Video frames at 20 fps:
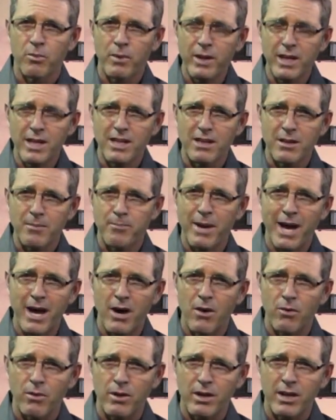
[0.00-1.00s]
we need the
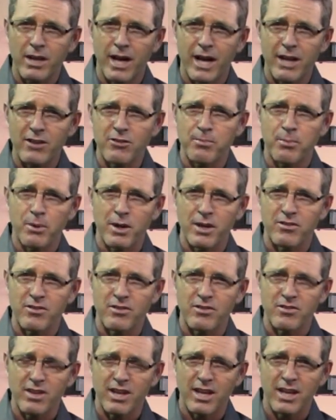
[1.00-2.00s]
power of God's
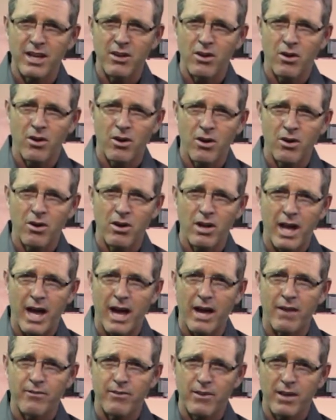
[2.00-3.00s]
presence in our
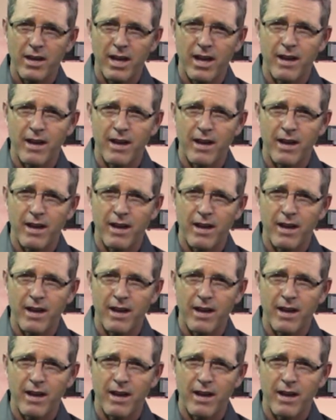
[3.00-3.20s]
life